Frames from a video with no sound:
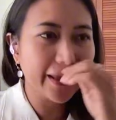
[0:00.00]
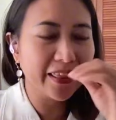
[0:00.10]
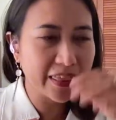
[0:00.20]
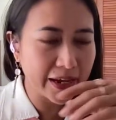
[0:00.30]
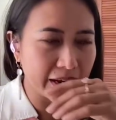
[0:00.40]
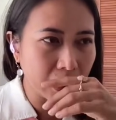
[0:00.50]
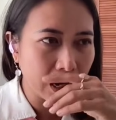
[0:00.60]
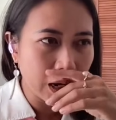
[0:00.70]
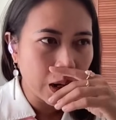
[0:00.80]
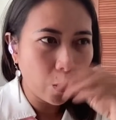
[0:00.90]
And then
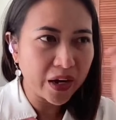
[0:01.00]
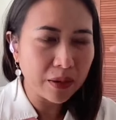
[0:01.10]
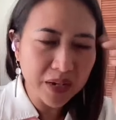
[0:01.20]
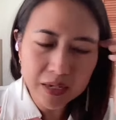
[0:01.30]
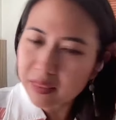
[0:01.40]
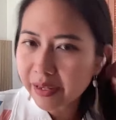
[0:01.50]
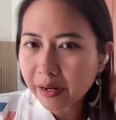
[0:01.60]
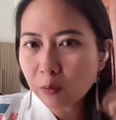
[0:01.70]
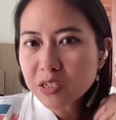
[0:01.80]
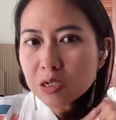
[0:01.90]
when I made it
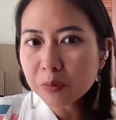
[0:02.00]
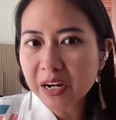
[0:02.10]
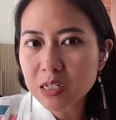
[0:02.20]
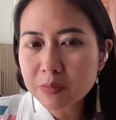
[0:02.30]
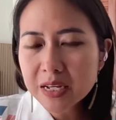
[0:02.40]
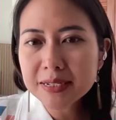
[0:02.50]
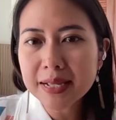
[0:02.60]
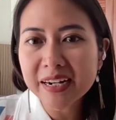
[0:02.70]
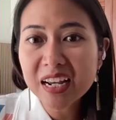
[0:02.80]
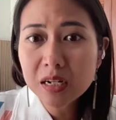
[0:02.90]
there, what surprised me
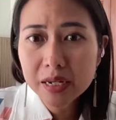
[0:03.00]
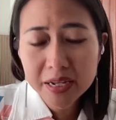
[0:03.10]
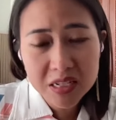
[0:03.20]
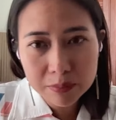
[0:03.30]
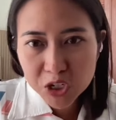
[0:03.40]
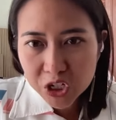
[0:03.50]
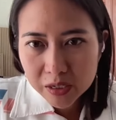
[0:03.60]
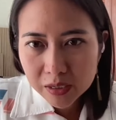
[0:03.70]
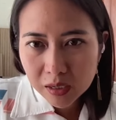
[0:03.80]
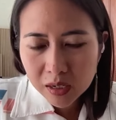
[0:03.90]
is that in the
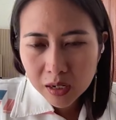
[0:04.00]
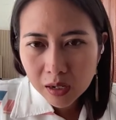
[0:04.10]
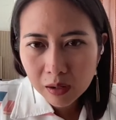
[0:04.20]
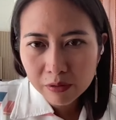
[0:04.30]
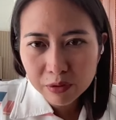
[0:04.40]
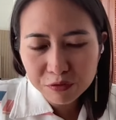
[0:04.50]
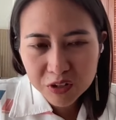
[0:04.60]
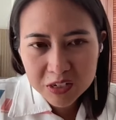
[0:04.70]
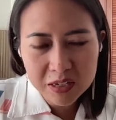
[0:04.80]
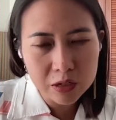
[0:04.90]
exhibition, the
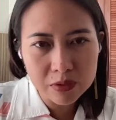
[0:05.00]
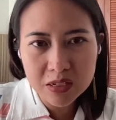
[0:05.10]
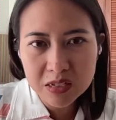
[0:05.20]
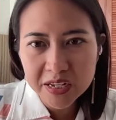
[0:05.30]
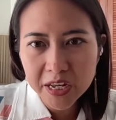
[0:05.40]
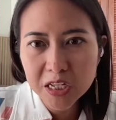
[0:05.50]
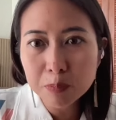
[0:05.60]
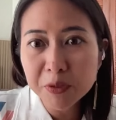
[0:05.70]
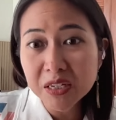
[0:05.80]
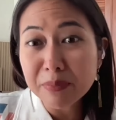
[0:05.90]
first thing you will see
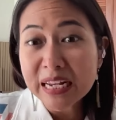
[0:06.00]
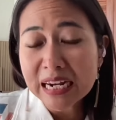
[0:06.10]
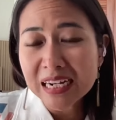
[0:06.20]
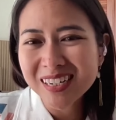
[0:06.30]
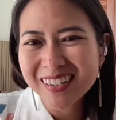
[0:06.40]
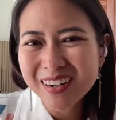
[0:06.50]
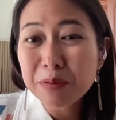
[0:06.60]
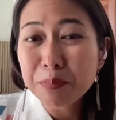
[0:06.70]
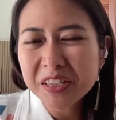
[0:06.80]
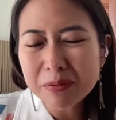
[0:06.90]
is Pertamina.
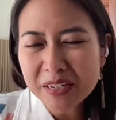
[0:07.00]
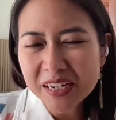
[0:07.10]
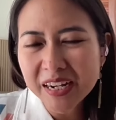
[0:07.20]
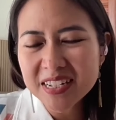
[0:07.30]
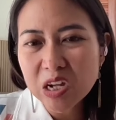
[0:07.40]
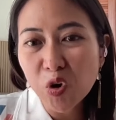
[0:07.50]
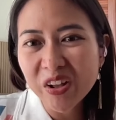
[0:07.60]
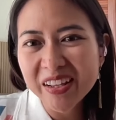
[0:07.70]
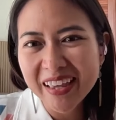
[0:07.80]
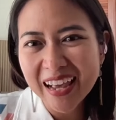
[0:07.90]
Pertamina is the
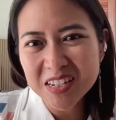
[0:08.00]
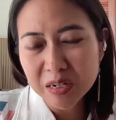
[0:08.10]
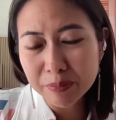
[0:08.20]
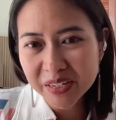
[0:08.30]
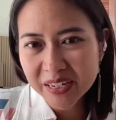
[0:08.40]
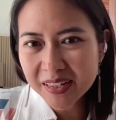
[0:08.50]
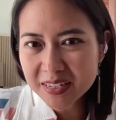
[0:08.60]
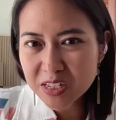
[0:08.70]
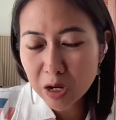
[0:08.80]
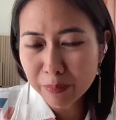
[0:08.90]
oil and gas company
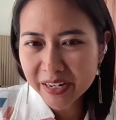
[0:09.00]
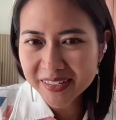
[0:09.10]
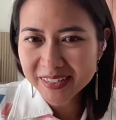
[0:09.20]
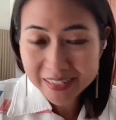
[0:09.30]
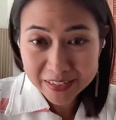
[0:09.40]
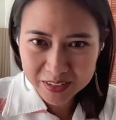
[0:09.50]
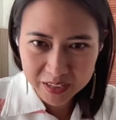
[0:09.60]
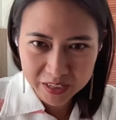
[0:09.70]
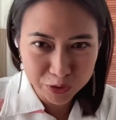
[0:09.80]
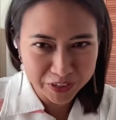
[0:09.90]
that's dominated here
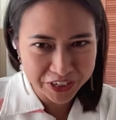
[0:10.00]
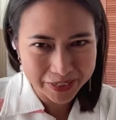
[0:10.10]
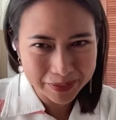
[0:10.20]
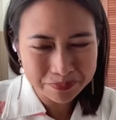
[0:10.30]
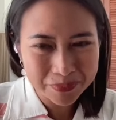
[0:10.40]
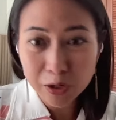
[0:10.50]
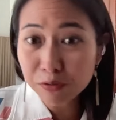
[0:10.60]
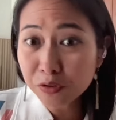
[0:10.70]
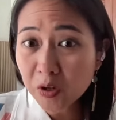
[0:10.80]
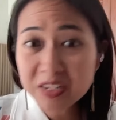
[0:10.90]
in Indonesia.
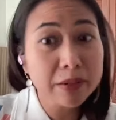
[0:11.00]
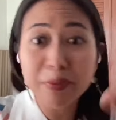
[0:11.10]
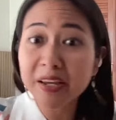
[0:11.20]
Of course, the